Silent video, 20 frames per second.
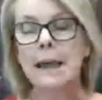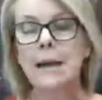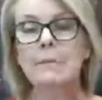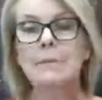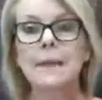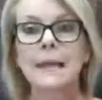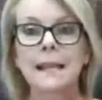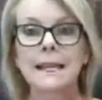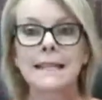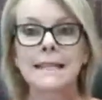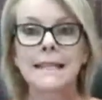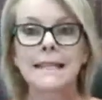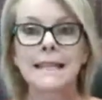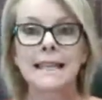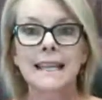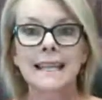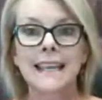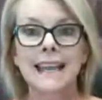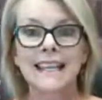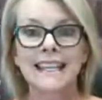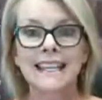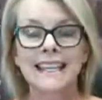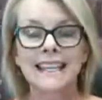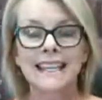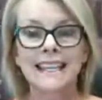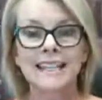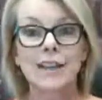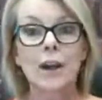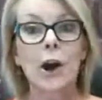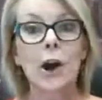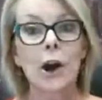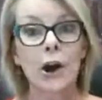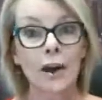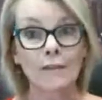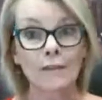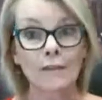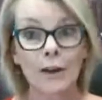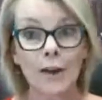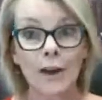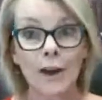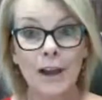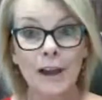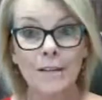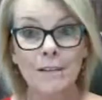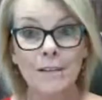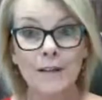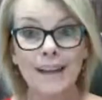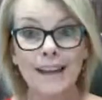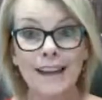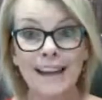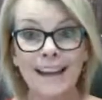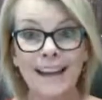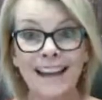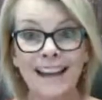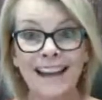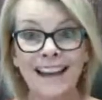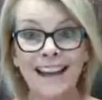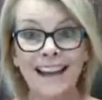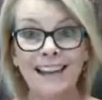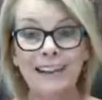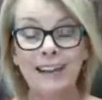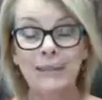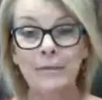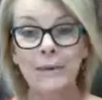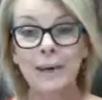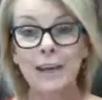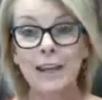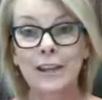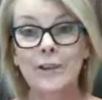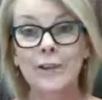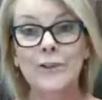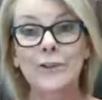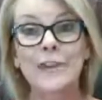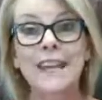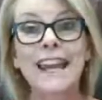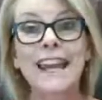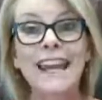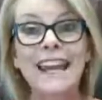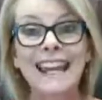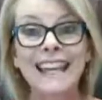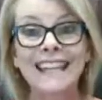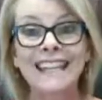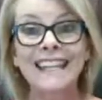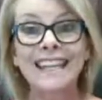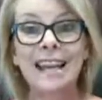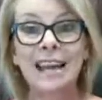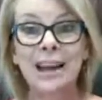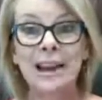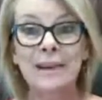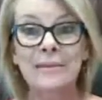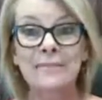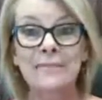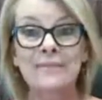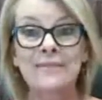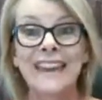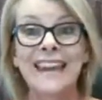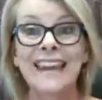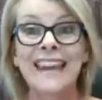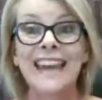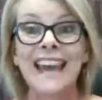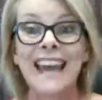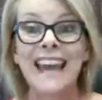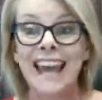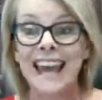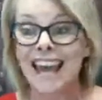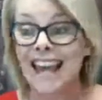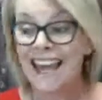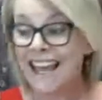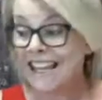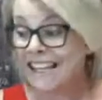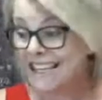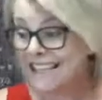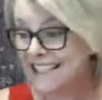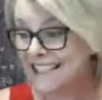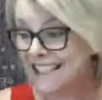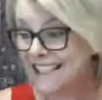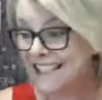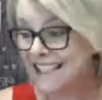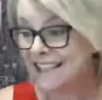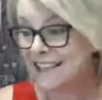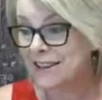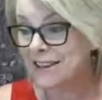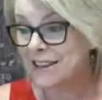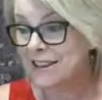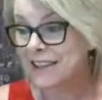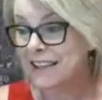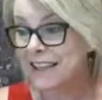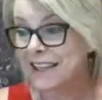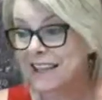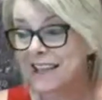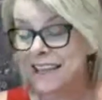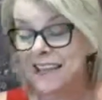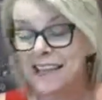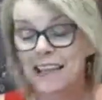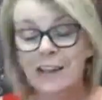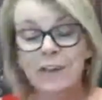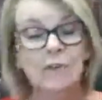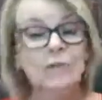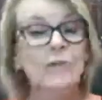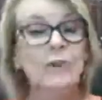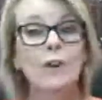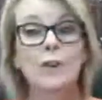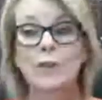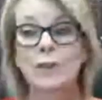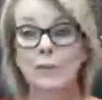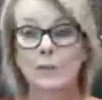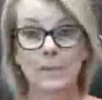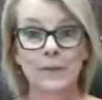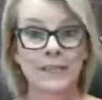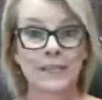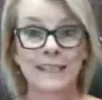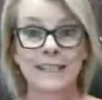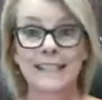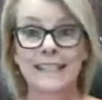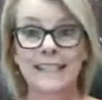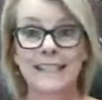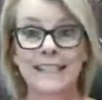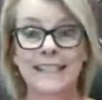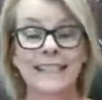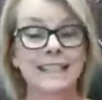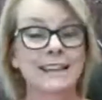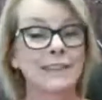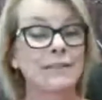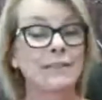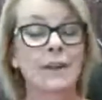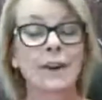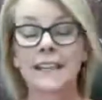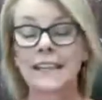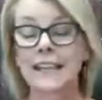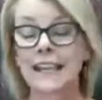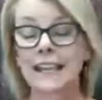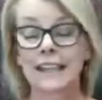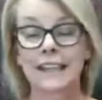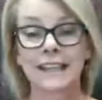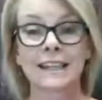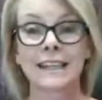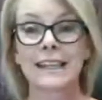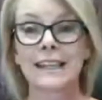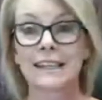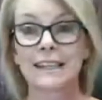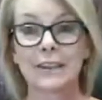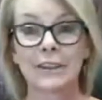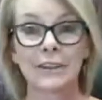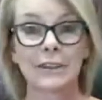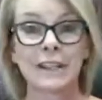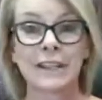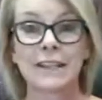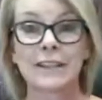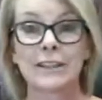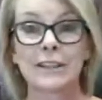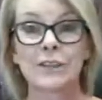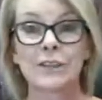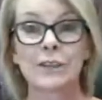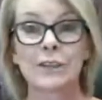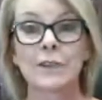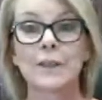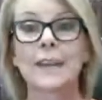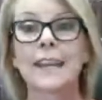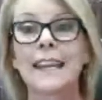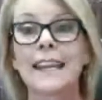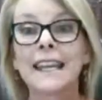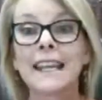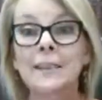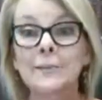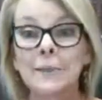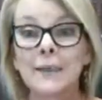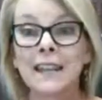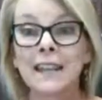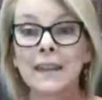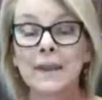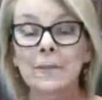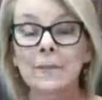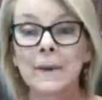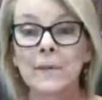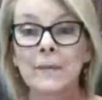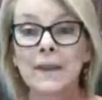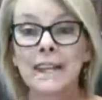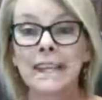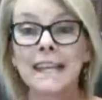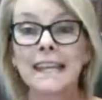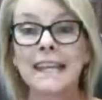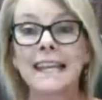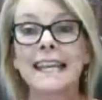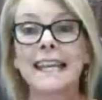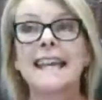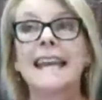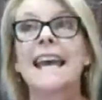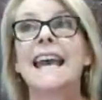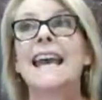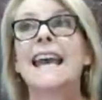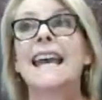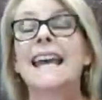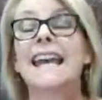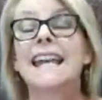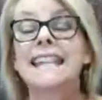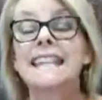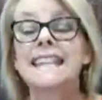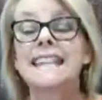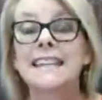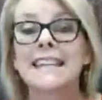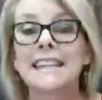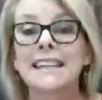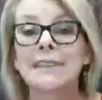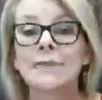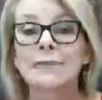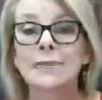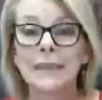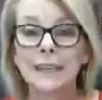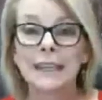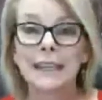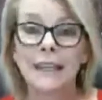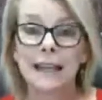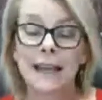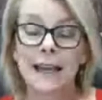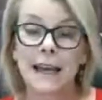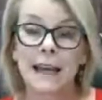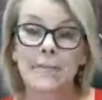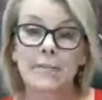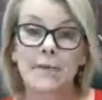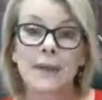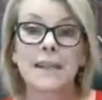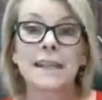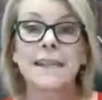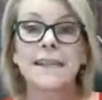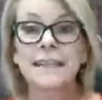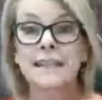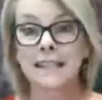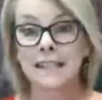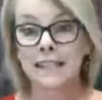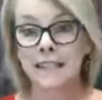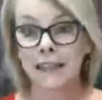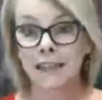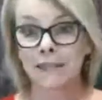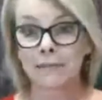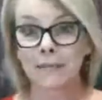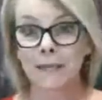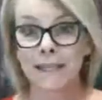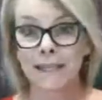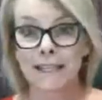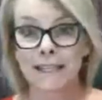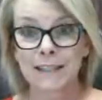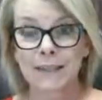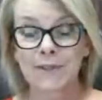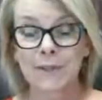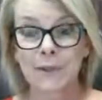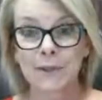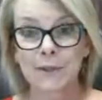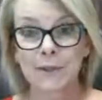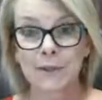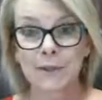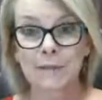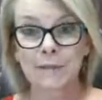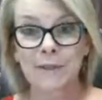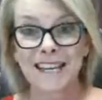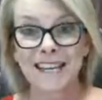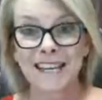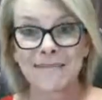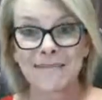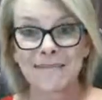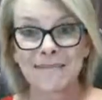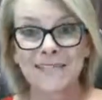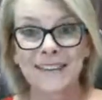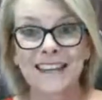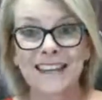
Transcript: a place that is high vibe, where you can come and grow your business, find out the things that you need to do, connect with other women, and really it is a safe place for you to be.